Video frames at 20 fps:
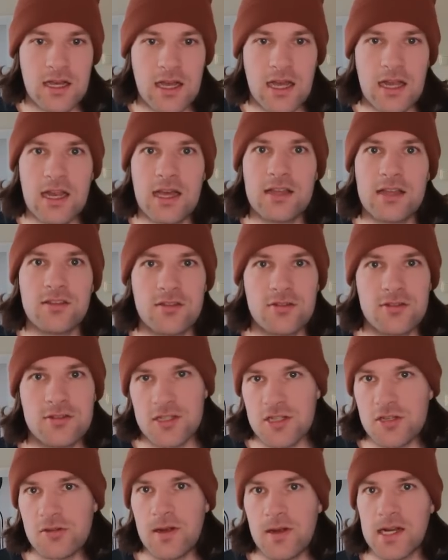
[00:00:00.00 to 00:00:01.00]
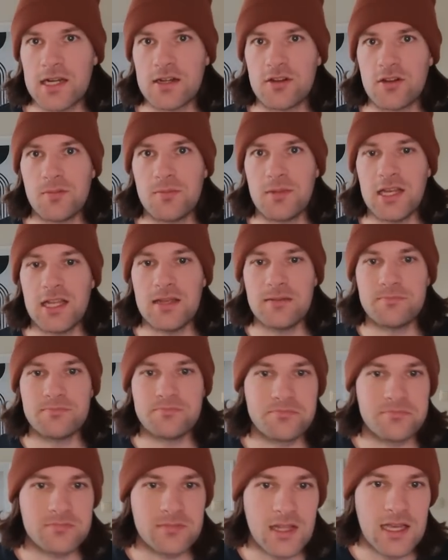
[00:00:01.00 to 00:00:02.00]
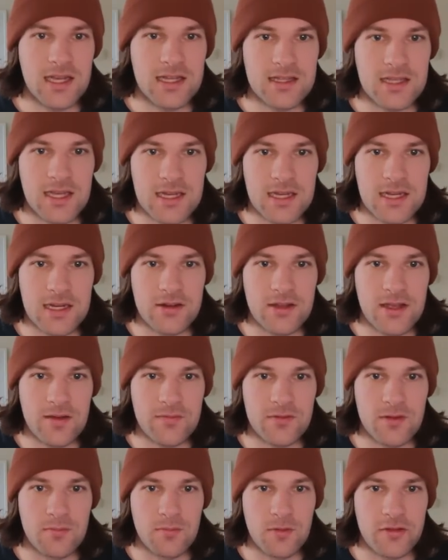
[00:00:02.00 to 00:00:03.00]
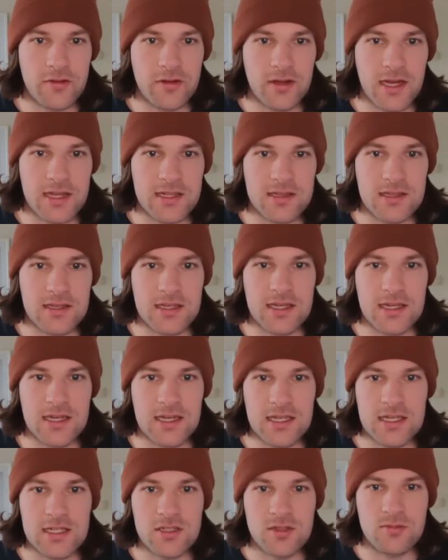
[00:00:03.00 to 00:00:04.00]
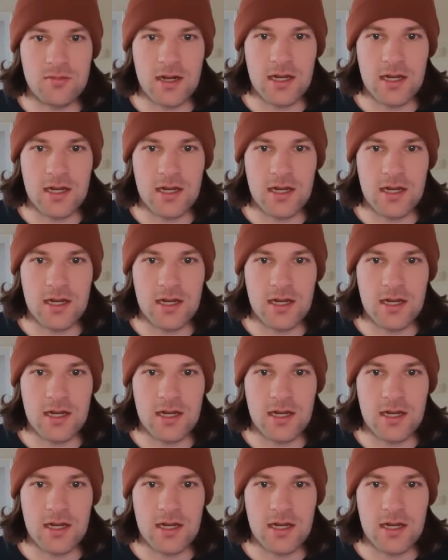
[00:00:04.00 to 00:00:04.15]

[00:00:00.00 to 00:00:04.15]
I like to use the square normally. And then here you have the model ID and each